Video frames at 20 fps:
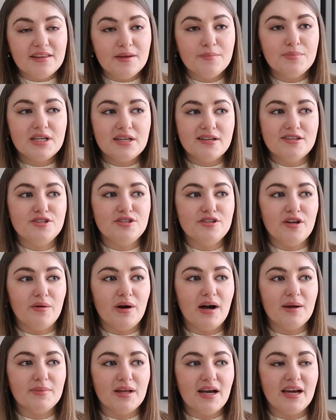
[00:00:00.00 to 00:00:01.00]
And then because, you know,
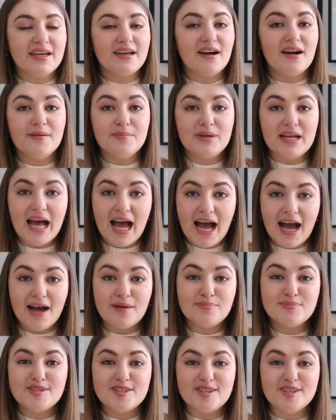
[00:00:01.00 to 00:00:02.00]
I'm like, I'm an
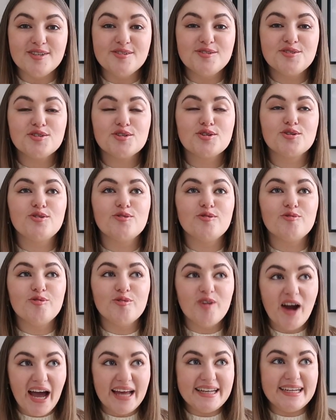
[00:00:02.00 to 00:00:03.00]
absolute
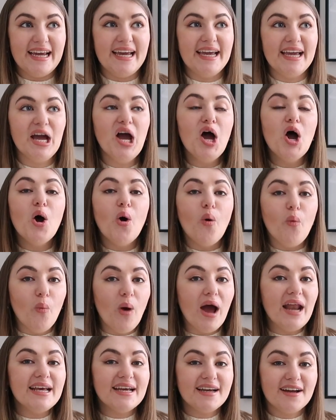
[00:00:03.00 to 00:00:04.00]
granny
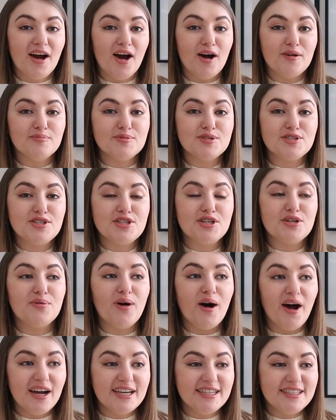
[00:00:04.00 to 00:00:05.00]
when it comes
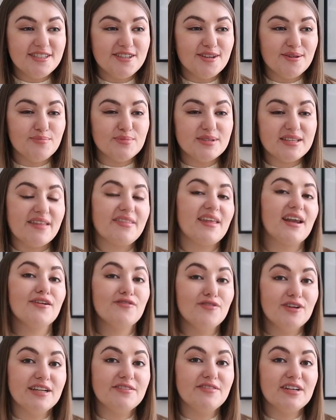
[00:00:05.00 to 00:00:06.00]
to items that I
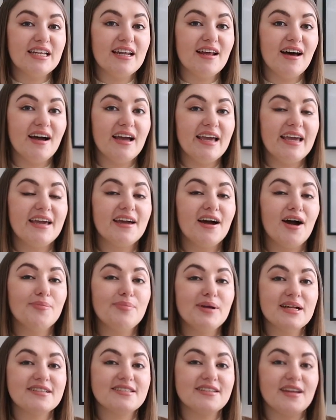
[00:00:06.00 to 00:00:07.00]
really, really like, I
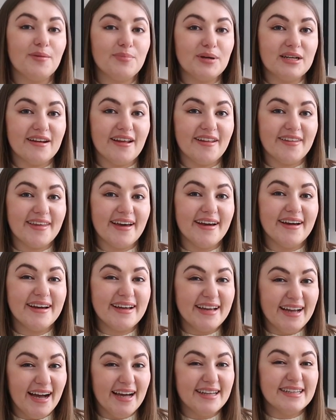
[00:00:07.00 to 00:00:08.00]
picked it up in another
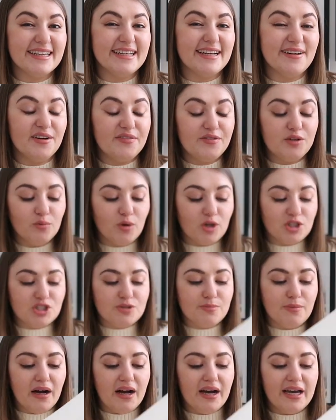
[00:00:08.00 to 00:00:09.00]
colour. Now, if you
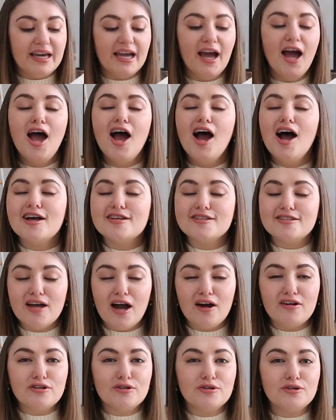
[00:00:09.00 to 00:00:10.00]
watched my
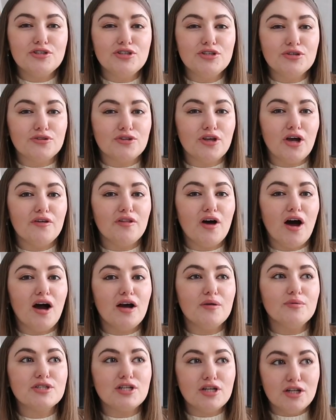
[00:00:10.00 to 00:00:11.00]
Zara haul, you'll know that
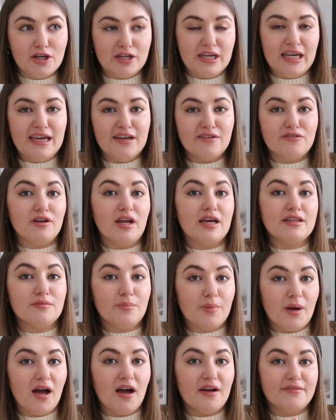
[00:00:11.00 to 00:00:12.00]
I was looking for like the
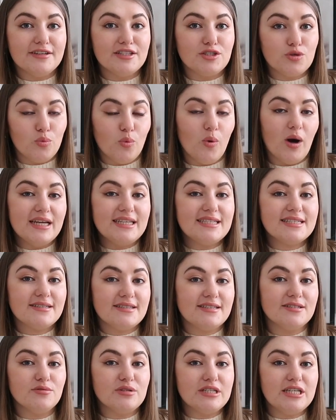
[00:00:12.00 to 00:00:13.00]
perfect white
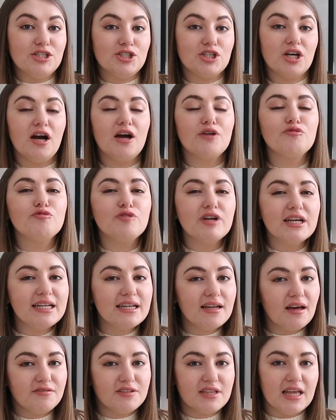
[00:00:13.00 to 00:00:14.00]
silky shirt. I
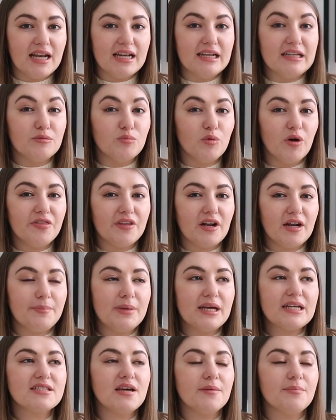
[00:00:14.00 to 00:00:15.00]
really loved that linen one that I
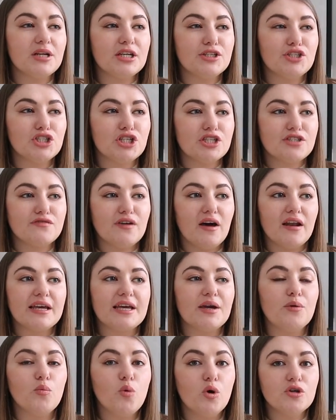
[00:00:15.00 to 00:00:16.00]
picked up, but I just felt
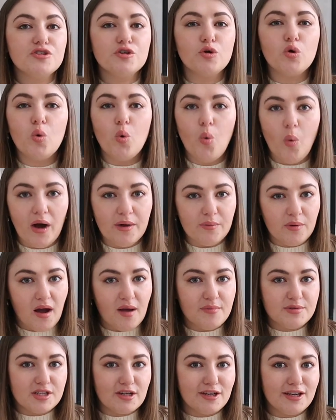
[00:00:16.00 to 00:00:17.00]
like it wasn't quite what
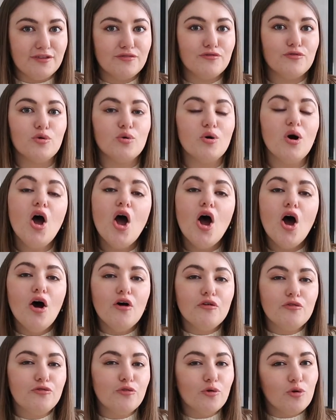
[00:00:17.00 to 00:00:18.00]
I was looking for
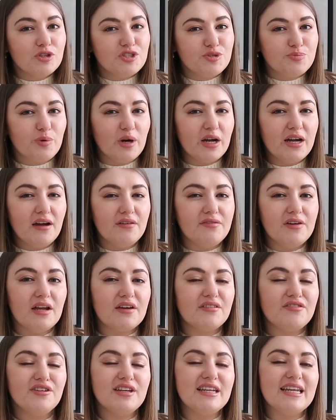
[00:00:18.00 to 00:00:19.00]
for spring. I feel
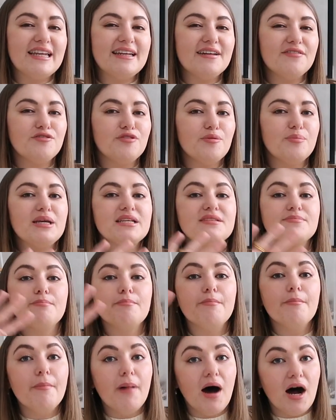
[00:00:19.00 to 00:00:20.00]
like linen for me is
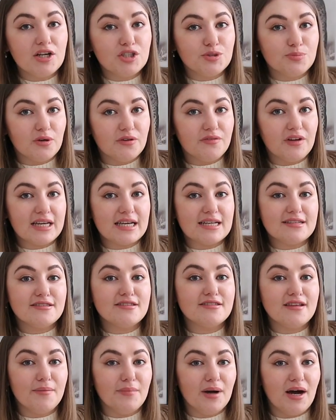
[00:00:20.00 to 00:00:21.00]
much more of like a
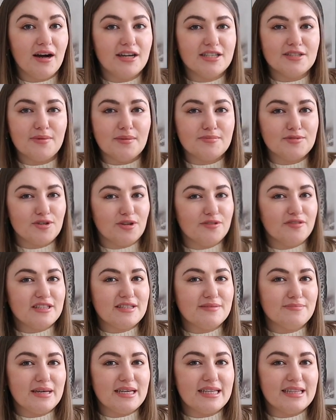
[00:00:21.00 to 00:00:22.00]
summer item. I'm sorry if this
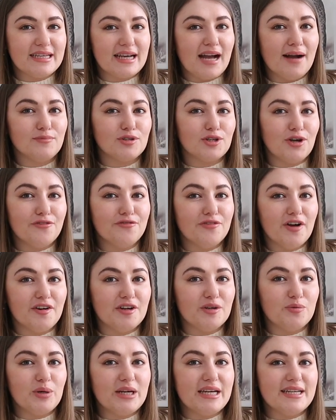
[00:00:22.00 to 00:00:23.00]
is making the camera go
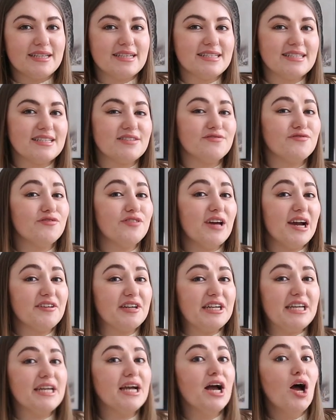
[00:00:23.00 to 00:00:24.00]
very weird because it's
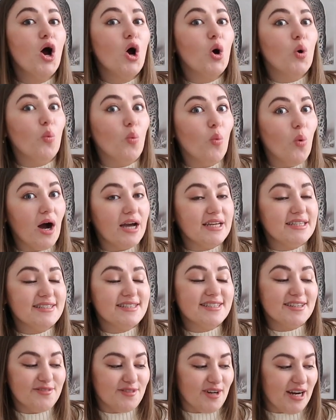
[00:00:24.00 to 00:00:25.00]
very
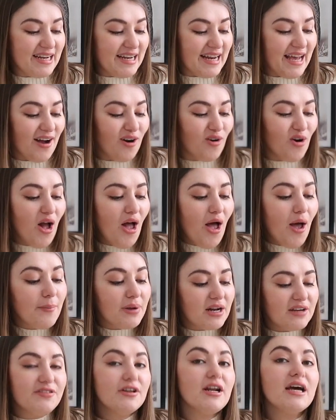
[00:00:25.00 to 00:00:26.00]
white right now,
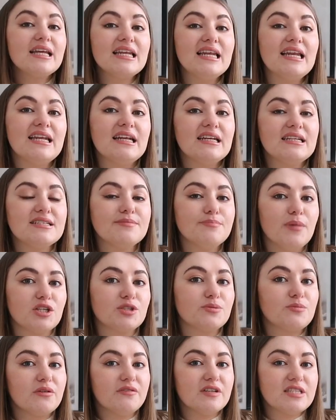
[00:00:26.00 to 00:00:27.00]
but I feel like linen is
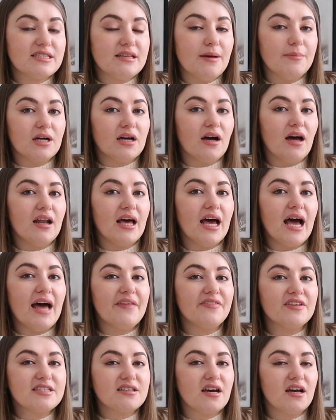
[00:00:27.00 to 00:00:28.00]
much more of a summer summer colour
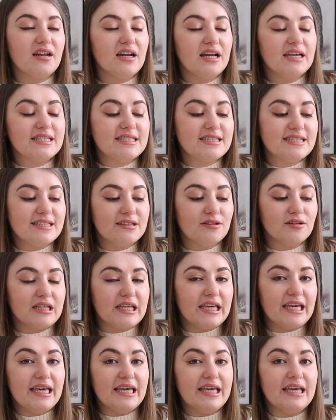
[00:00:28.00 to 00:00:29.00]
and this kind of like
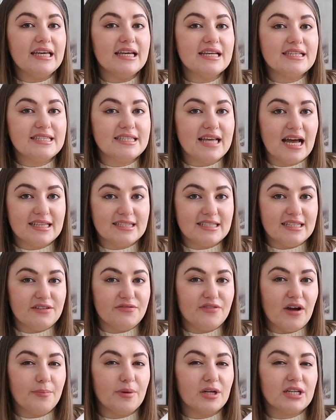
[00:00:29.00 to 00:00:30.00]
silky satiny
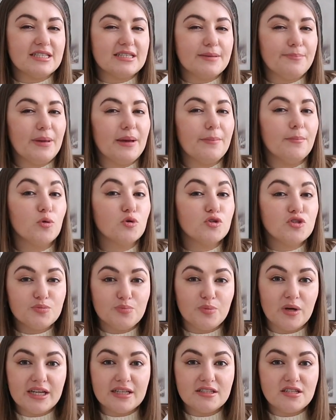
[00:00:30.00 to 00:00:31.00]
fabric is a bit more
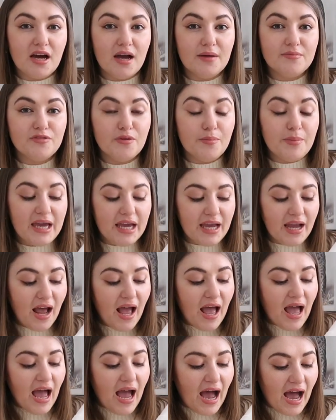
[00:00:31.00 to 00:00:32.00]
springtime for me
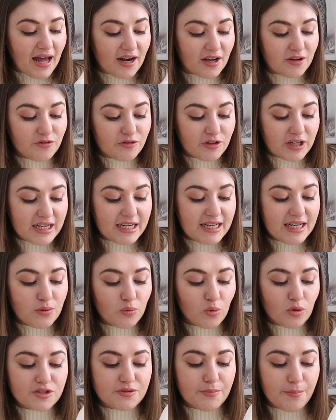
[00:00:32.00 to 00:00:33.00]
and I really
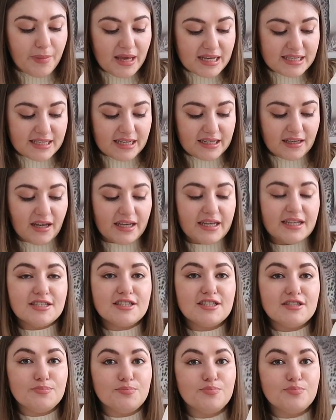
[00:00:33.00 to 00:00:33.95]
was missing like a